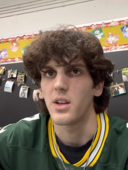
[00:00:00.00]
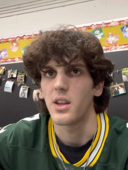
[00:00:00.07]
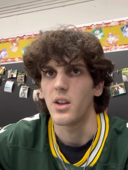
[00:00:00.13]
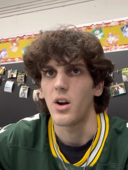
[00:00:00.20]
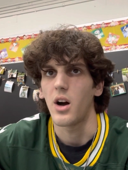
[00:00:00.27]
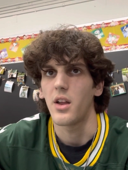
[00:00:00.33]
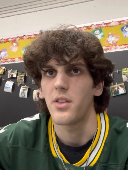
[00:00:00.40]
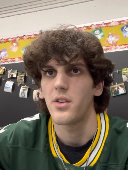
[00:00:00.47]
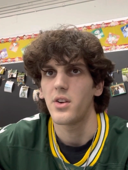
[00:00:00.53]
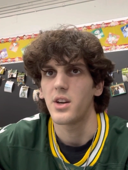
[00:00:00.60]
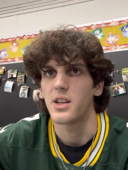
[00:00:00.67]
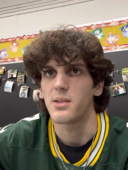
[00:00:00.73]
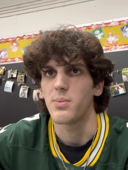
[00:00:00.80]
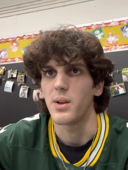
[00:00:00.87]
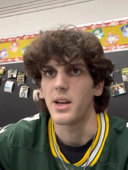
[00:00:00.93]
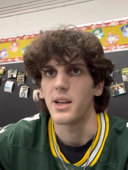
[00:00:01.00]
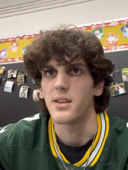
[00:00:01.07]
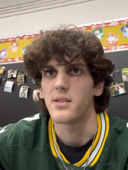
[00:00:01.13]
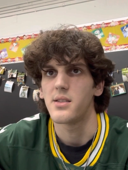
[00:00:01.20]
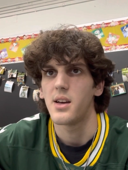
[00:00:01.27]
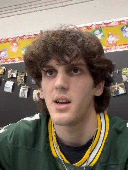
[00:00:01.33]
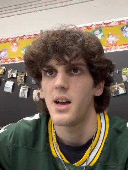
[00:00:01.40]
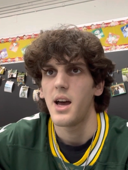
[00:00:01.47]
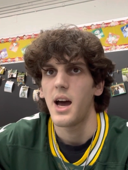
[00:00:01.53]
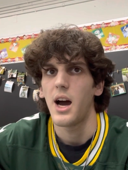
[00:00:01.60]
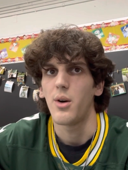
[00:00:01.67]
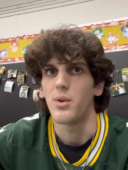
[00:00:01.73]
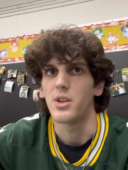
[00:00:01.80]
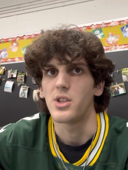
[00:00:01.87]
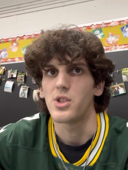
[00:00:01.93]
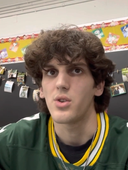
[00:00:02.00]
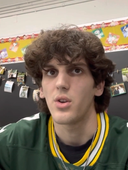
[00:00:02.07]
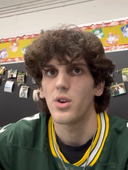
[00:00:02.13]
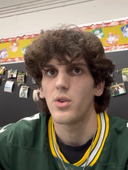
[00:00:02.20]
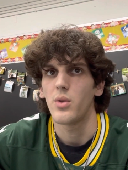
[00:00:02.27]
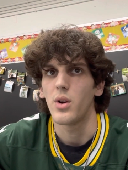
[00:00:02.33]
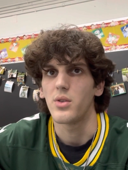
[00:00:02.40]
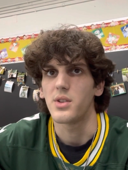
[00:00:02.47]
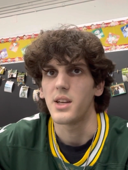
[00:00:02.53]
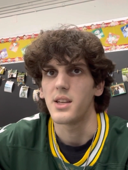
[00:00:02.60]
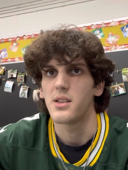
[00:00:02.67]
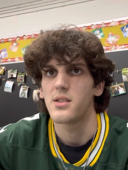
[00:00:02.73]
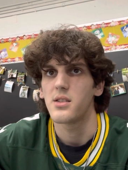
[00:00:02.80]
the author explains how when the shoulder rotates,